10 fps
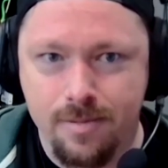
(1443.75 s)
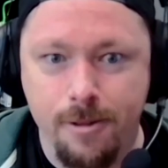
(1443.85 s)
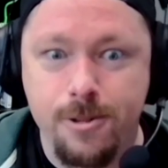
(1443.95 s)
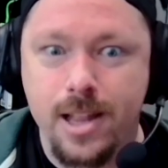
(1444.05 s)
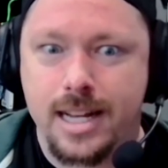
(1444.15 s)

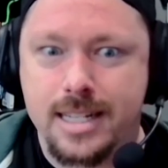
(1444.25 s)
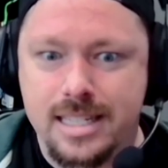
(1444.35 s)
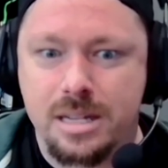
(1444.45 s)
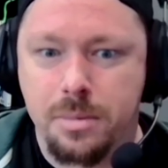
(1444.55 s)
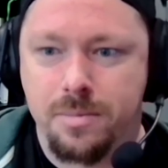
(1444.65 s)
I feel like I did
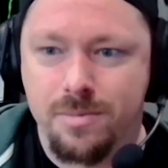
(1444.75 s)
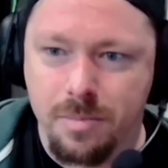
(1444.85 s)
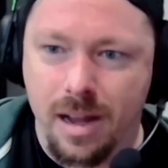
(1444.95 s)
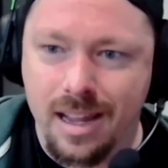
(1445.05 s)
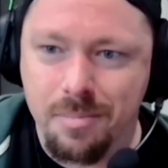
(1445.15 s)
some of
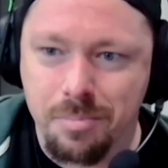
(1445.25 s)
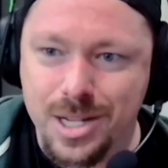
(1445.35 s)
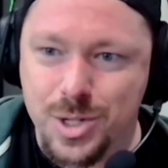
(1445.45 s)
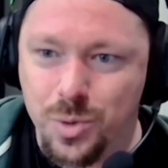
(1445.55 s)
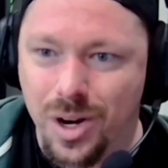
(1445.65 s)
my
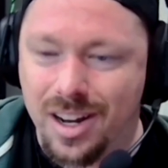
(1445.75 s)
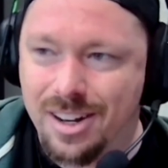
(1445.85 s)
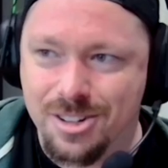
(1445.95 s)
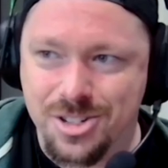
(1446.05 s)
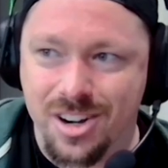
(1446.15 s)
best work,
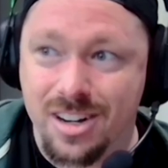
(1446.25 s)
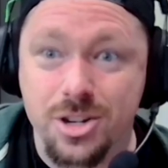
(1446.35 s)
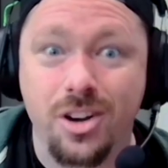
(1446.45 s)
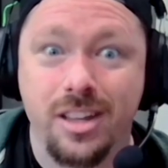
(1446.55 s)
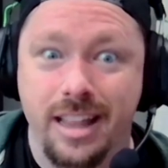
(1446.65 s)

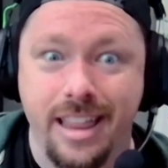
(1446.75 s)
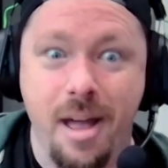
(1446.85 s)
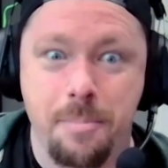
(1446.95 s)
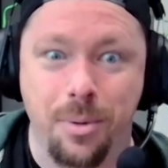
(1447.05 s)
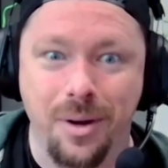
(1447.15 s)
certainly to
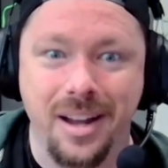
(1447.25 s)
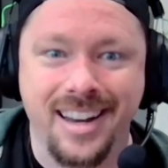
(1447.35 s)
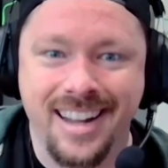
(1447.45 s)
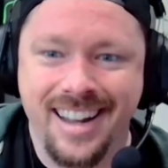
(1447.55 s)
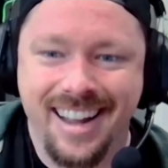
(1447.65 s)
that point.
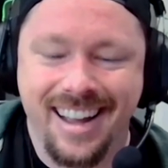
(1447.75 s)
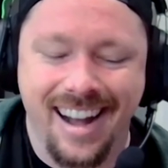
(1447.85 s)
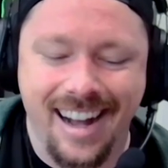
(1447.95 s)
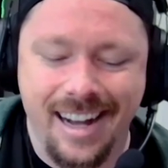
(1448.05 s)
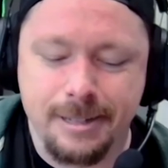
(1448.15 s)

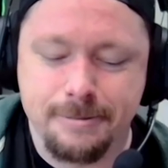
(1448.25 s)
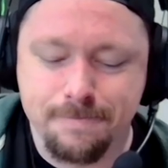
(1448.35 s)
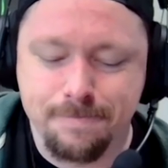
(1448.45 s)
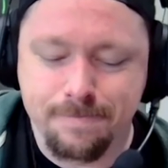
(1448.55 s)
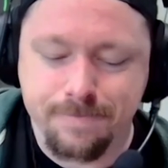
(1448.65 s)
Um,
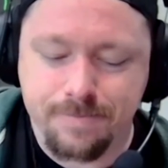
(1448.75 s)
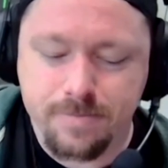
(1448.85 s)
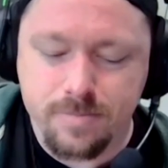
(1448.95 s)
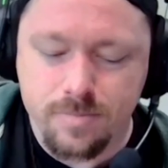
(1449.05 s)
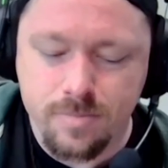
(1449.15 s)

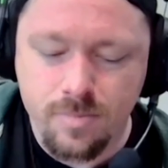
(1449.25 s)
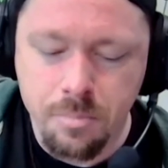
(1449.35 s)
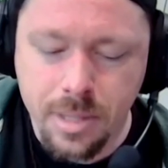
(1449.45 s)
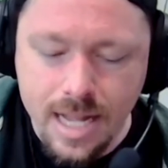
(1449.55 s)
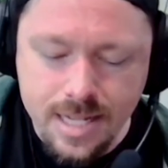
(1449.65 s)

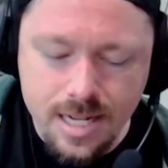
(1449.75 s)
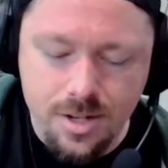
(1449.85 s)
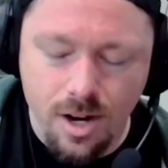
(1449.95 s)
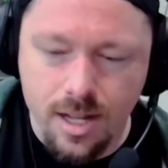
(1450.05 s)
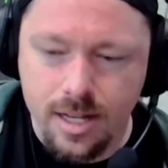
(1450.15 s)
but as I
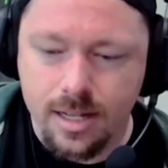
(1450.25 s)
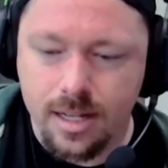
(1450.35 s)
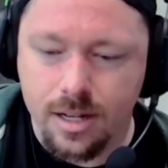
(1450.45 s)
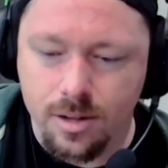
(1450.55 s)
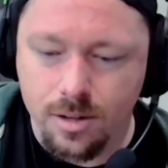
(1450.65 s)
started,
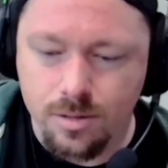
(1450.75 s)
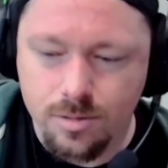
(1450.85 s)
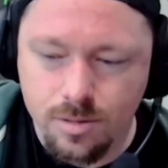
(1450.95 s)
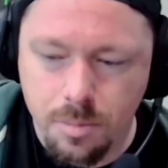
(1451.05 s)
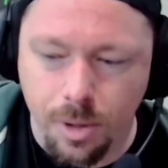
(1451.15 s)

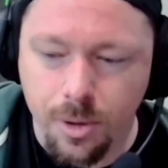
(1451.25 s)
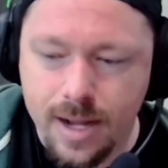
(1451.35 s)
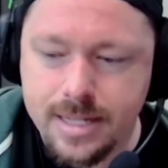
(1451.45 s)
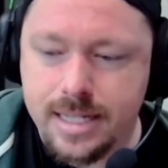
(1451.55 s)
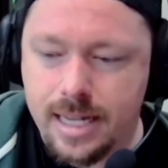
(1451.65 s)

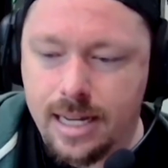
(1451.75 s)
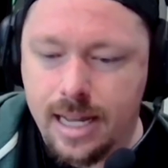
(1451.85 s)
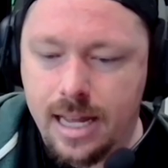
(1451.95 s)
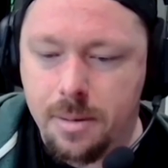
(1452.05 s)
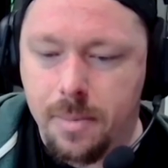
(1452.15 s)
progressing
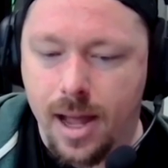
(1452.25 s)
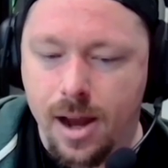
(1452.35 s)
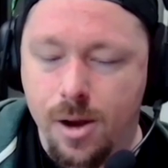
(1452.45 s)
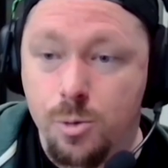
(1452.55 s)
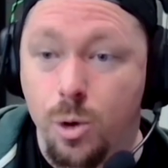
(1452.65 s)
in
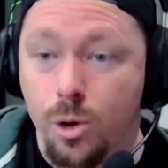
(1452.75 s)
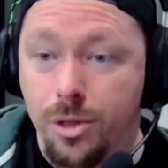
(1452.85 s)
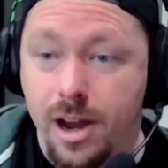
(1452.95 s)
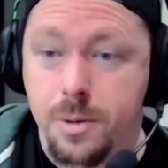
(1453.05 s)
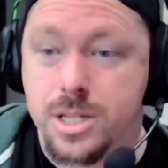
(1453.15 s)
my role
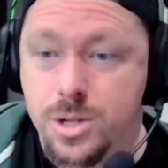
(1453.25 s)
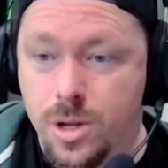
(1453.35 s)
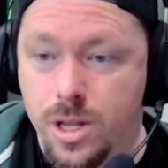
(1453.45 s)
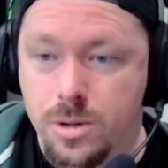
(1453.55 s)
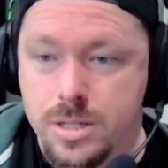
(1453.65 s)
there with the
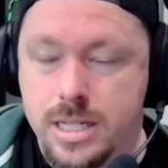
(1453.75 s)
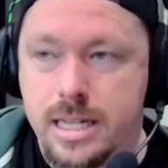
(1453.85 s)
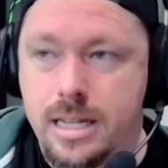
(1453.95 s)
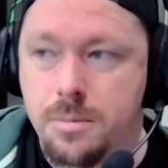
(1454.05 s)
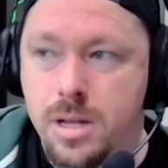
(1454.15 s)
Tokyo
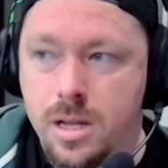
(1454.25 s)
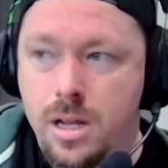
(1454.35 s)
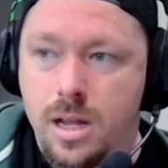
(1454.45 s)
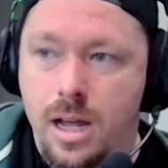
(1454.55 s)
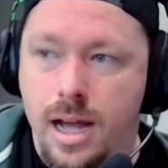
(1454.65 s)
team,
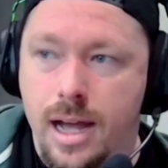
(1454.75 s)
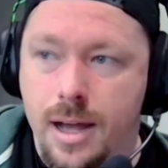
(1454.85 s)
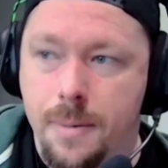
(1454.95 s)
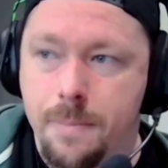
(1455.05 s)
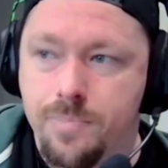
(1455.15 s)

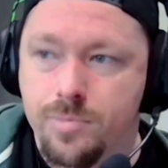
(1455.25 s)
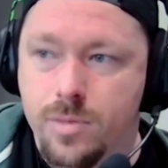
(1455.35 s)
um,